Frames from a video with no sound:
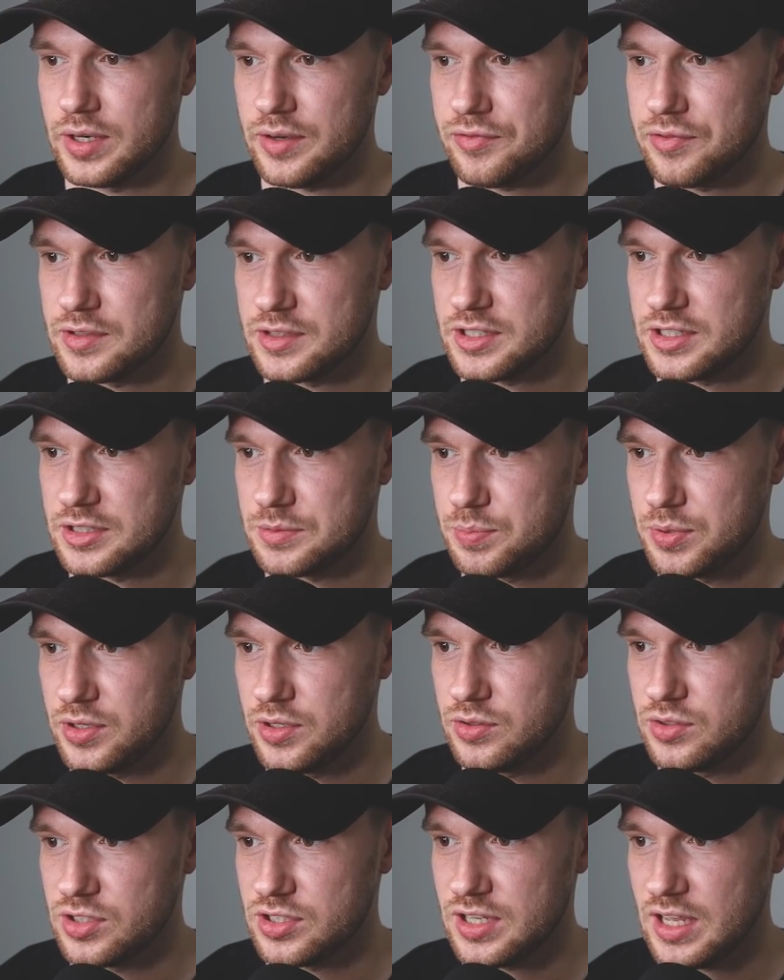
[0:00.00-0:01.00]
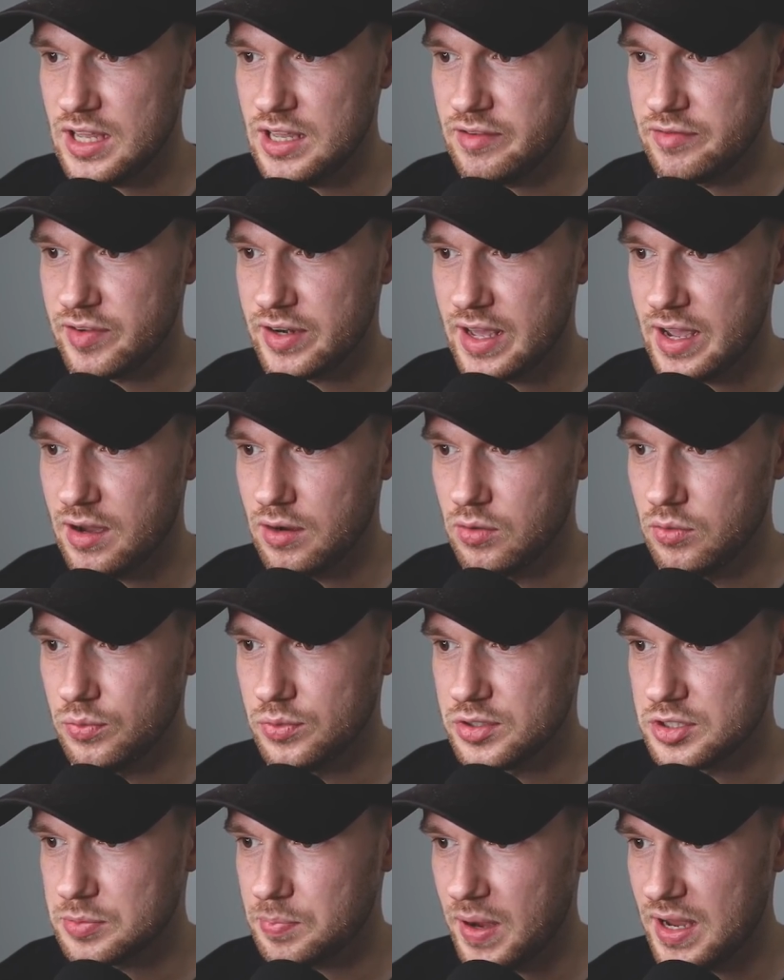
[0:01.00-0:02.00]
differences, but you just even out all
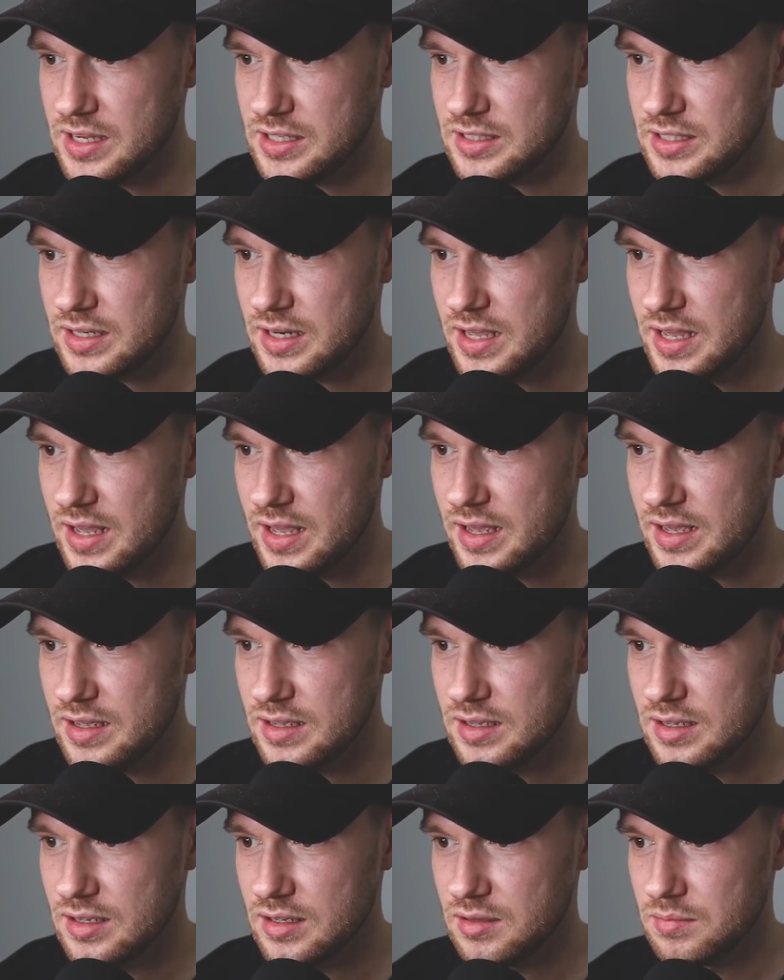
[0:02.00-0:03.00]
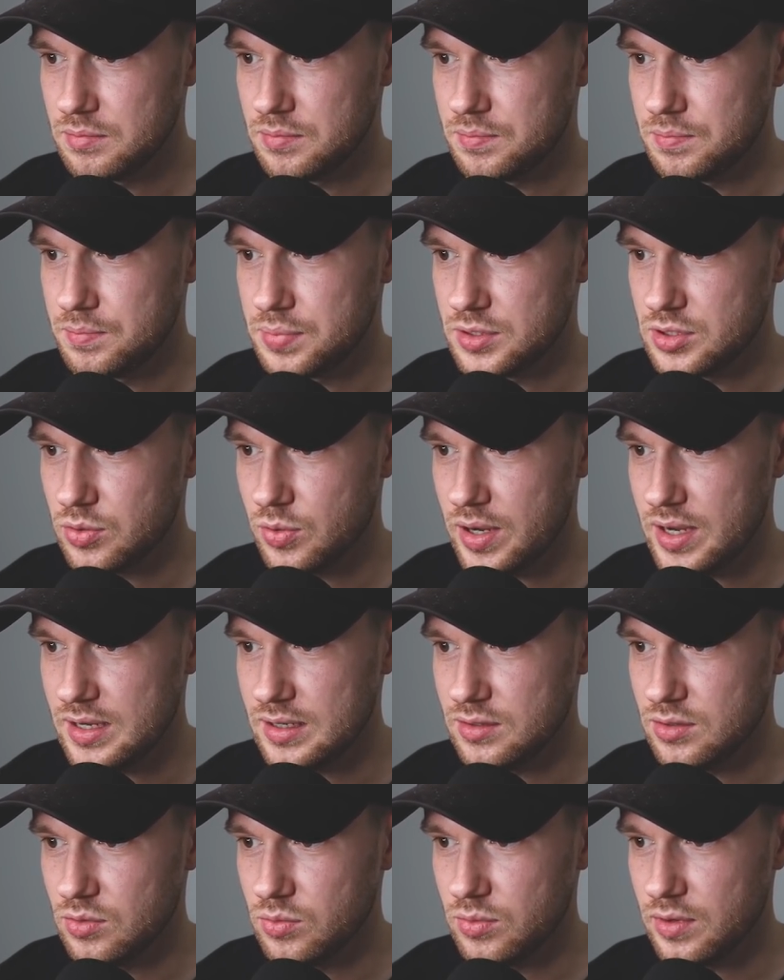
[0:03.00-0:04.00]
the space in here
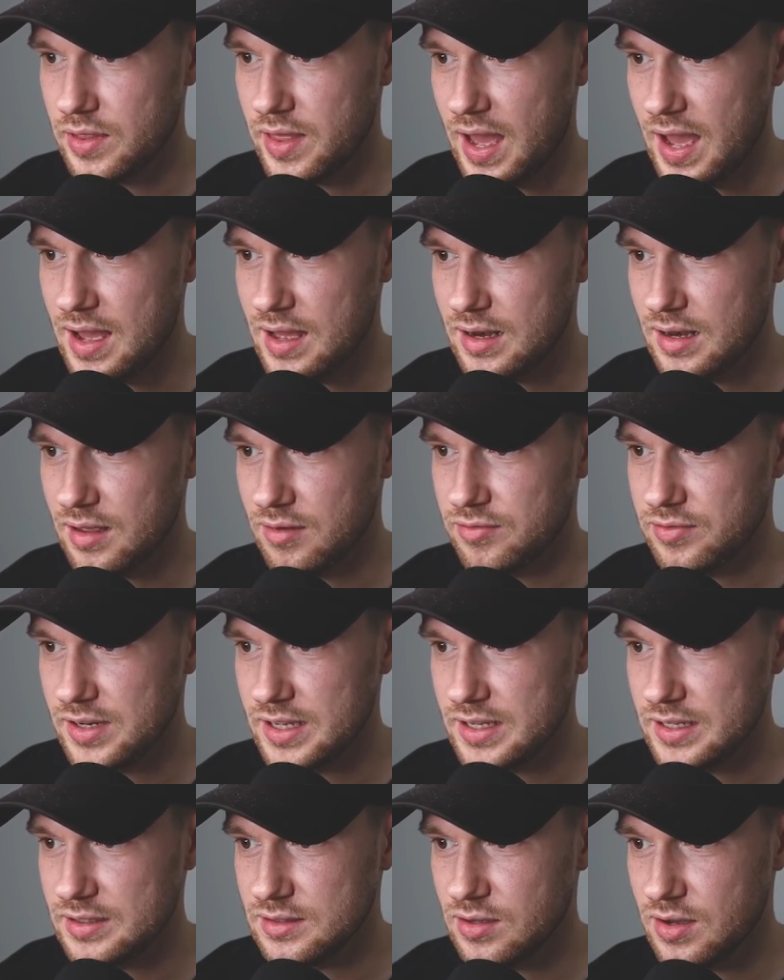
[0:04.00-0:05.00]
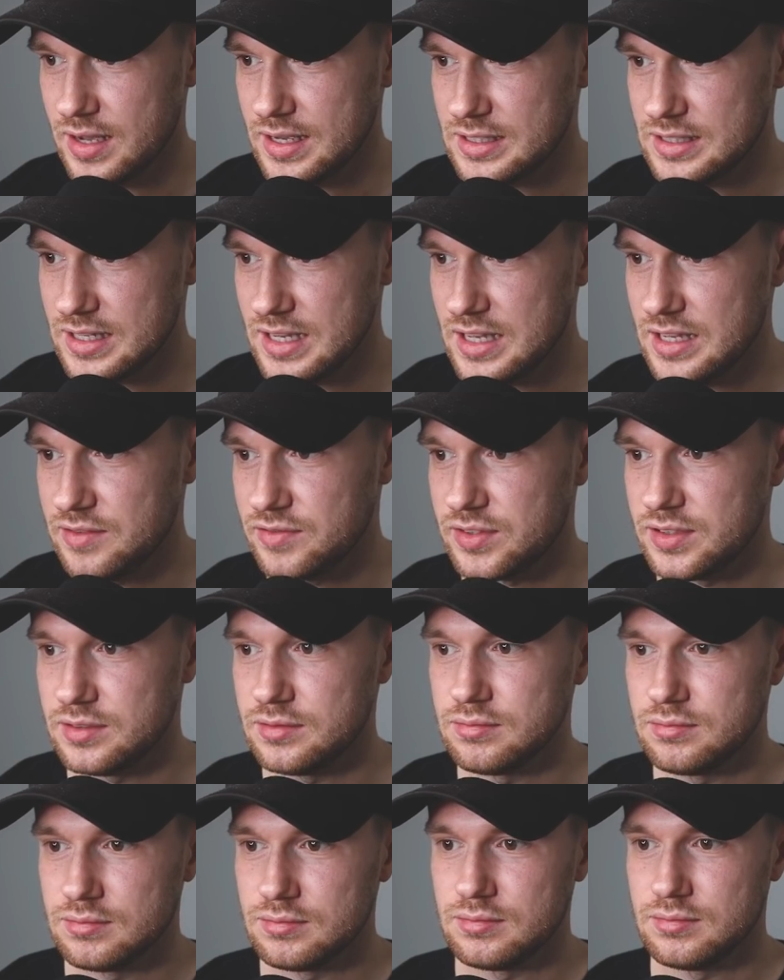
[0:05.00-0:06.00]
between all of that. Lovely, nice, even.